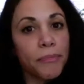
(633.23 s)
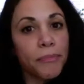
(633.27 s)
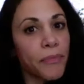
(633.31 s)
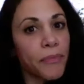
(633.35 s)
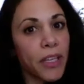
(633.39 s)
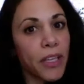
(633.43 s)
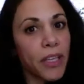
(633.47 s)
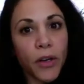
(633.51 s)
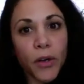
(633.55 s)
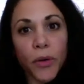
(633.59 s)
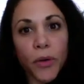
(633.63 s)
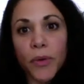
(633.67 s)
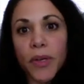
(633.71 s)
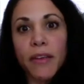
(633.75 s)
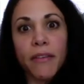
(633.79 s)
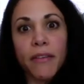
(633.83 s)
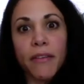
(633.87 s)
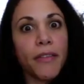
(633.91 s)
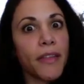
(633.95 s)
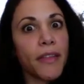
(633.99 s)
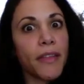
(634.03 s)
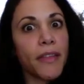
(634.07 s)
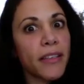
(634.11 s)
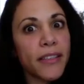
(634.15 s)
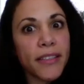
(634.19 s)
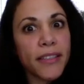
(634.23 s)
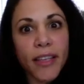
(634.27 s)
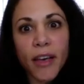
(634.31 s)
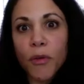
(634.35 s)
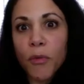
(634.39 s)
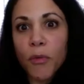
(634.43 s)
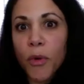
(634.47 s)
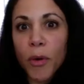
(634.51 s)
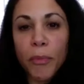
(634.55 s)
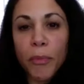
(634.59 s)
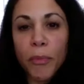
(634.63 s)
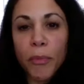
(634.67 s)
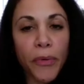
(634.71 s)
he thinks that
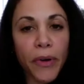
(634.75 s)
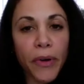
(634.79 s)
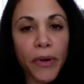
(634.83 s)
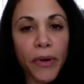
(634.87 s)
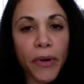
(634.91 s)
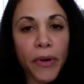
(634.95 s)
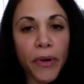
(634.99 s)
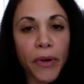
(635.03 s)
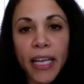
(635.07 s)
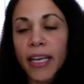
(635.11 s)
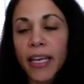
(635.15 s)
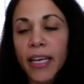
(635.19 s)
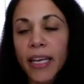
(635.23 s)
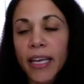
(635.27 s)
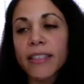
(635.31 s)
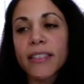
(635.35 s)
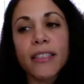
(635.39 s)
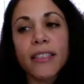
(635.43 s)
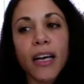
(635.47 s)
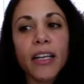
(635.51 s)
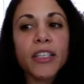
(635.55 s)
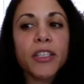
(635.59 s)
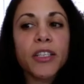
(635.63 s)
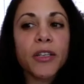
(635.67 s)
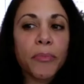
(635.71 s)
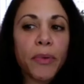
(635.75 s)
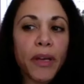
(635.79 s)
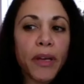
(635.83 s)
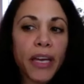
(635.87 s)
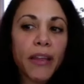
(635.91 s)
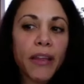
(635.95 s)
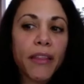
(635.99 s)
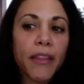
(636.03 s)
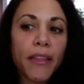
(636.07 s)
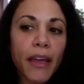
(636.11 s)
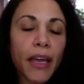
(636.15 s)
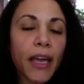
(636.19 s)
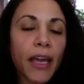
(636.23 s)
we're pretty is such a
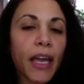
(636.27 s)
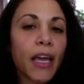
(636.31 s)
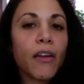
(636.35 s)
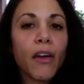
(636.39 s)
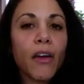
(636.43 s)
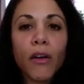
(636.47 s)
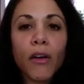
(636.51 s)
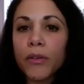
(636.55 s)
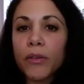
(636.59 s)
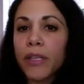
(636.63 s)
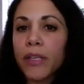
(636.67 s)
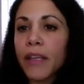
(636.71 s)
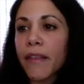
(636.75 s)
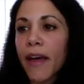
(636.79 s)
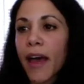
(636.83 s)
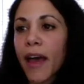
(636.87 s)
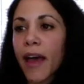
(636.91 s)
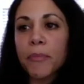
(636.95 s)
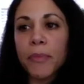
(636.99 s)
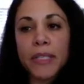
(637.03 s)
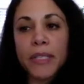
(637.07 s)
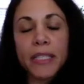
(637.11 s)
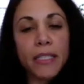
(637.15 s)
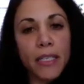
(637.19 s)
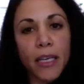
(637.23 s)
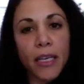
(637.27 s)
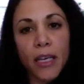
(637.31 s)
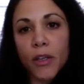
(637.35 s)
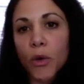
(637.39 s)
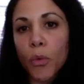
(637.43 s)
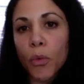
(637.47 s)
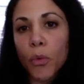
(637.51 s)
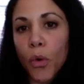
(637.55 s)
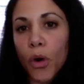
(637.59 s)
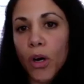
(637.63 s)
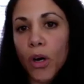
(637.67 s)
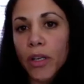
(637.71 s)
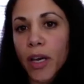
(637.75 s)
big thing. And not only that, but seeing
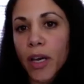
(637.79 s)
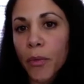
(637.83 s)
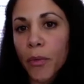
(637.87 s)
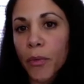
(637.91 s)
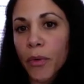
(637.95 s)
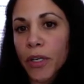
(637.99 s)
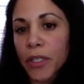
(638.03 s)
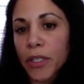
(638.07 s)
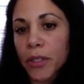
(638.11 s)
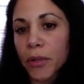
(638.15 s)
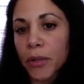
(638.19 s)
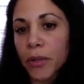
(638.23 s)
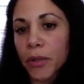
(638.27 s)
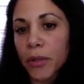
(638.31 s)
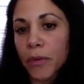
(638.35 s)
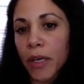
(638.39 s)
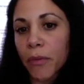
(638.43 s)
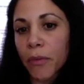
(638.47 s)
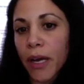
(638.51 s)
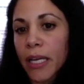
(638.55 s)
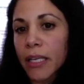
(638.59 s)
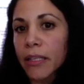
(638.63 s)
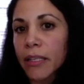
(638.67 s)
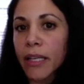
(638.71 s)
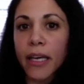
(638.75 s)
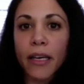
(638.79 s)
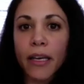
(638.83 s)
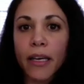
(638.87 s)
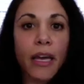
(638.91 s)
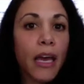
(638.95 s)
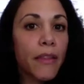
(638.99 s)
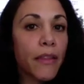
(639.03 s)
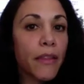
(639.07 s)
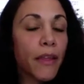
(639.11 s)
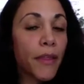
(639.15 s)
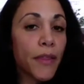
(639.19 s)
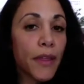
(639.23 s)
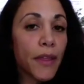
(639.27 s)
the work that we're doing, right? Like
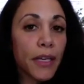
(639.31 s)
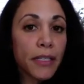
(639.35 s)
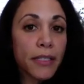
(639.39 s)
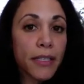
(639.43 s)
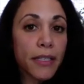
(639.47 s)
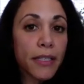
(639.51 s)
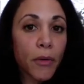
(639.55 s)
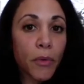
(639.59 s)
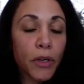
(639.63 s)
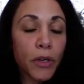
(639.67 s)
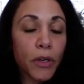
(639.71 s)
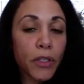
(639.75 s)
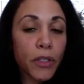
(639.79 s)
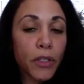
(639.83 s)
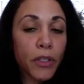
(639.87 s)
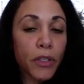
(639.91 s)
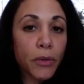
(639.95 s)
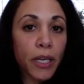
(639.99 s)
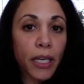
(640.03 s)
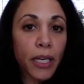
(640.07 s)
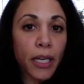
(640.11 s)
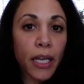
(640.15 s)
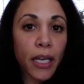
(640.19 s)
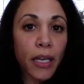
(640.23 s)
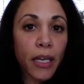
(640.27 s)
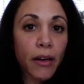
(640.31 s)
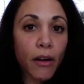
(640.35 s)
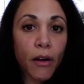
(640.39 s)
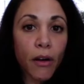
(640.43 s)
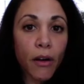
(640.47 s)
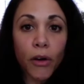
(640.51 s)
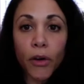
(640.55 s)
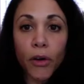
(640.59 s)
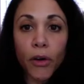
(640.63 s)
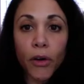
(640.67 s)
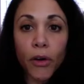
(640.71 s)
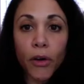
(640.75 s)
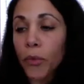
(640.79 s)
the things that we're doing in
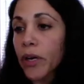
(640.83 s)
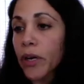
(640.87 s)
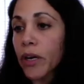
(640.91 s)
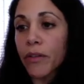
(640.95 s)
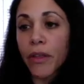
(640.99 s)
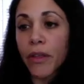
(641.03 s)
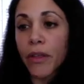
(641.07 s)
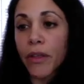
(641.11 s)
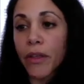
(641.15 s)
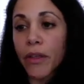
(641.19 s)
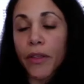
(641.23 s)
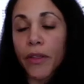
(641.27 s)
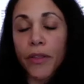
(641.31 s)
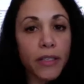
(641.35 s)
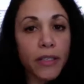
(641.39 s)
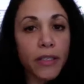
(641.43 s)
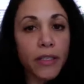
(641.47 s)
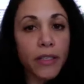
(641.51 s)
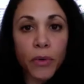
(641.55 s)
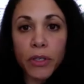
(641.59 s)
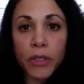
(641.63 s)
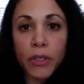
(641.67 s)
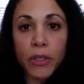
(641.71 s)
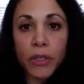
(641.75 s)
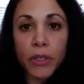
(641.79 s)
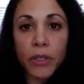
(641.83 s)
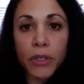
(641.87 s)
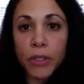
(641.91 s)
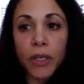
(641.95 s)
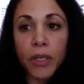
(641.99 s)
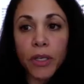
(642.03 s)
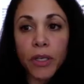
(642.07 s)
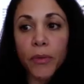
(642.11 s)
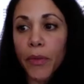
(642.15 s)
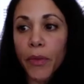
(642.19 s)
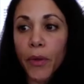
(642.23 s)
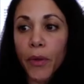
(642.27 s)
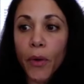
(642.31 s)
our career, the things that we're doing
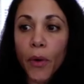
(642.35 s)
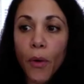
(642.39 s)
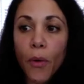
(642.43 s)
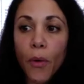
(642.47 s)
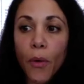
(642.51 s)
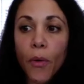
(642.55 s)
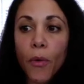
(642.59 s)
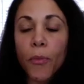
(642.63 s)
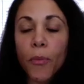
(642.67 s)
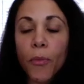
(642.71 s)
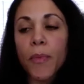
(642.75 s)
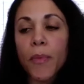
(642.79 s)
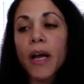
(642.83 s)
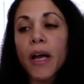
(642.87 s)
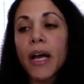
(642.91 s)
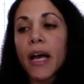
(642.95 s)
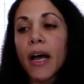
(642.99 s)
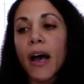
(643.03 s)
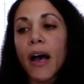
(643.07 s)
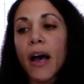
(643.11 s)
around the home.